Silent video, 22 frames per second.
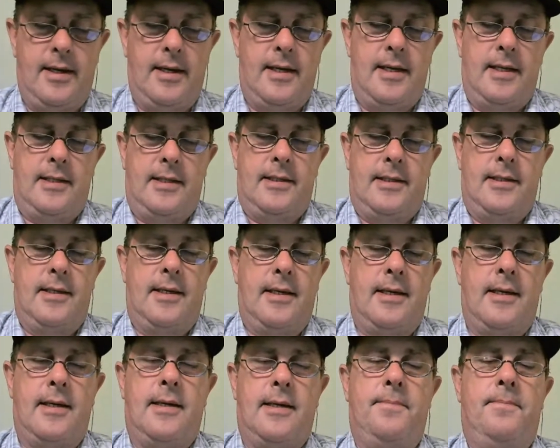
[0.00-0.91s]
It's
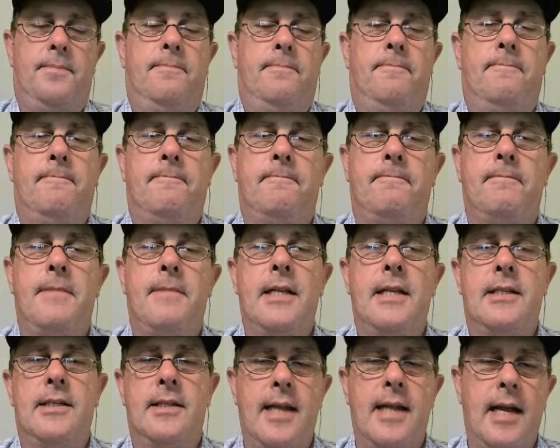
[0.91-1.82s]
not
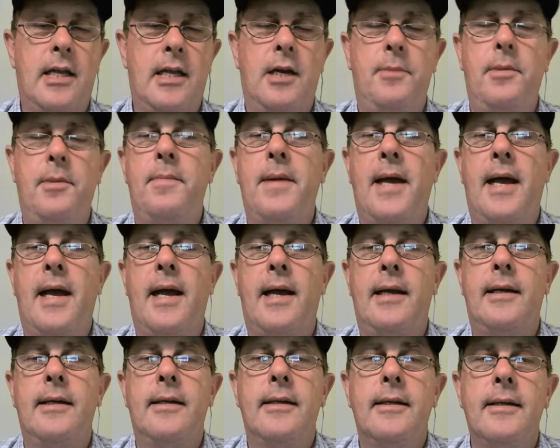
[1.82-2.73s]
gonna be
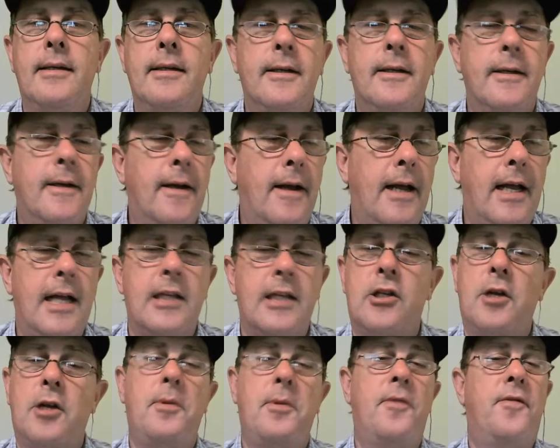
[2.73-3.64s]
bad. It's
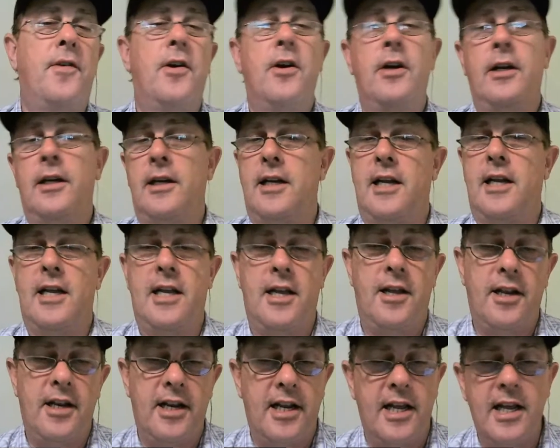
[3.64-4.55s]
gonna be very
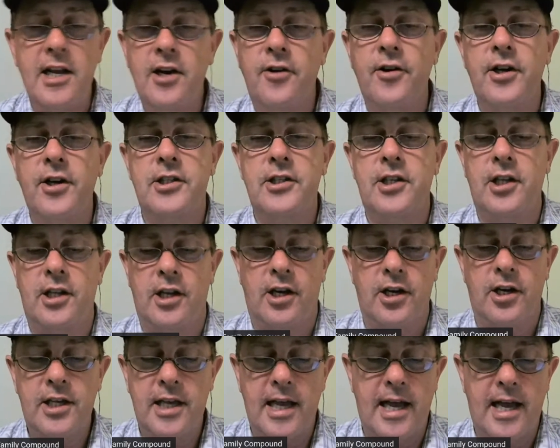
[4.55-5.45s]
interesting to
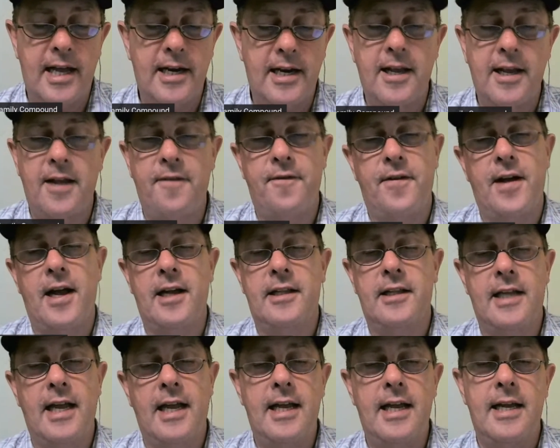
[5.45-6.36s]
look at. In
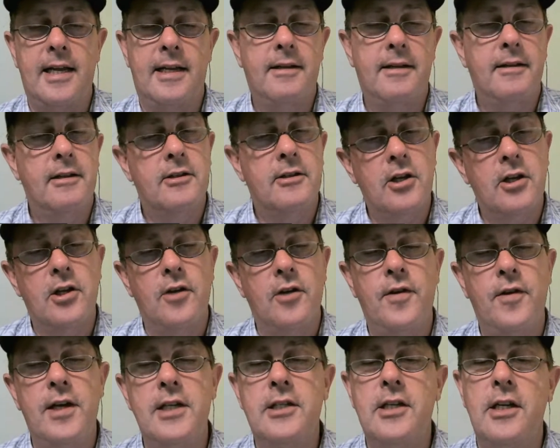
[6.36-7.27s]
fact, hey, it's a good
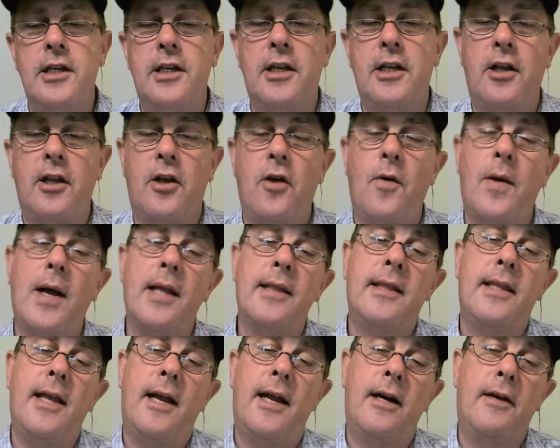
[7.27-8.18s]
reason to go
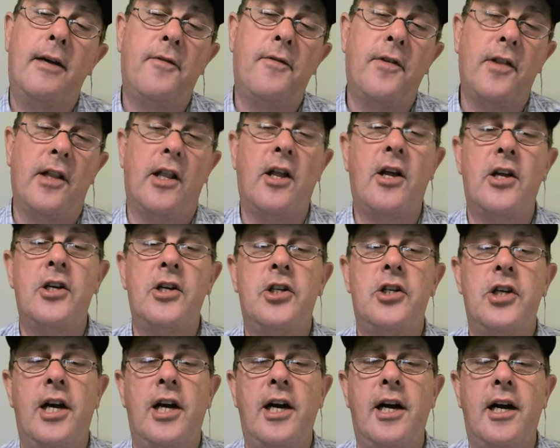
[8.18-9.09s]
out there with a lawn
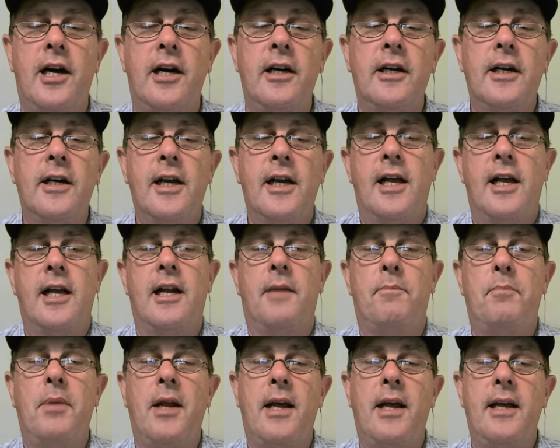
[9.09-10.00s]
chair and a
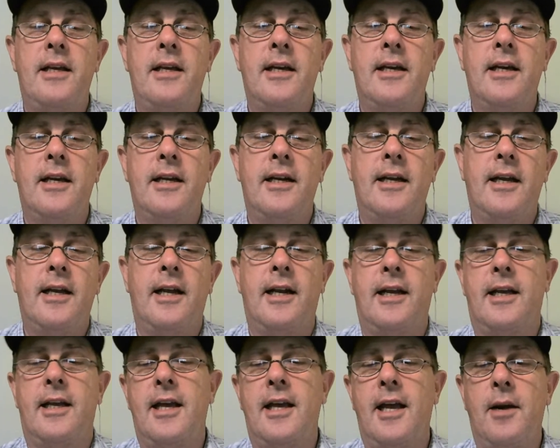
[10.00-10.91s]
blanket and
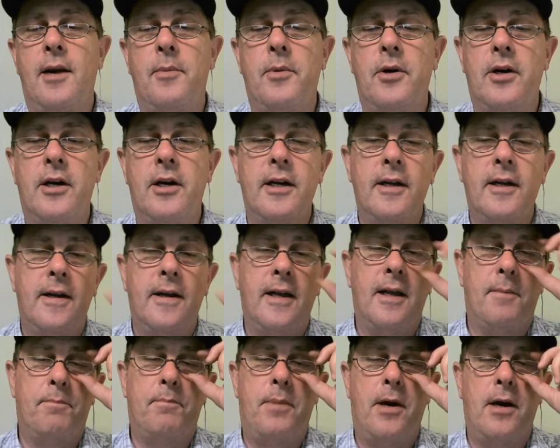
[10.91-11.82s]
a camera,
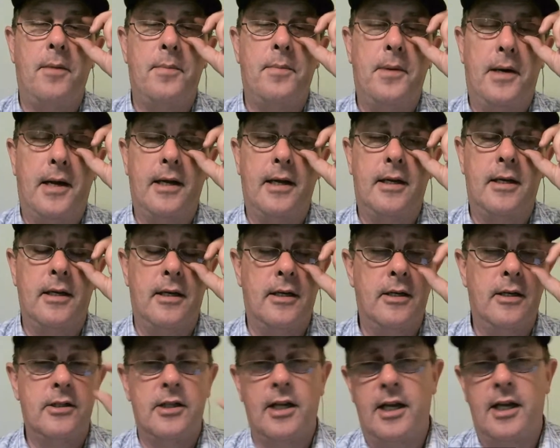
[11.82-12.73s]
a pair of
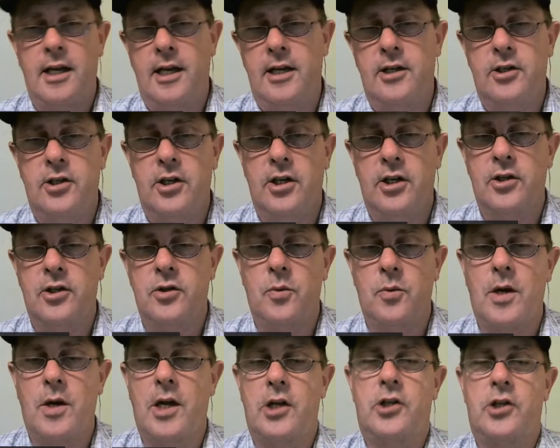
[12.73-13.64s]
binoculars, and just
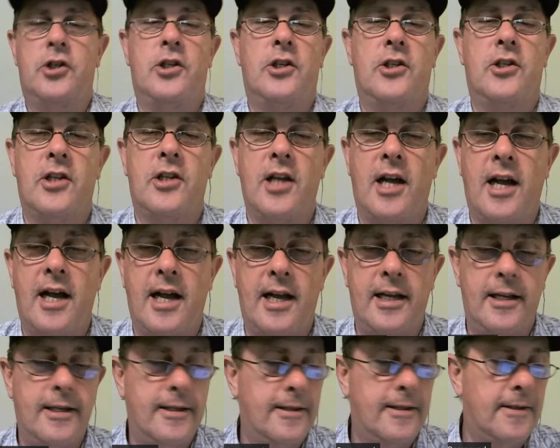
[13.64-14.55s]
watch the sky.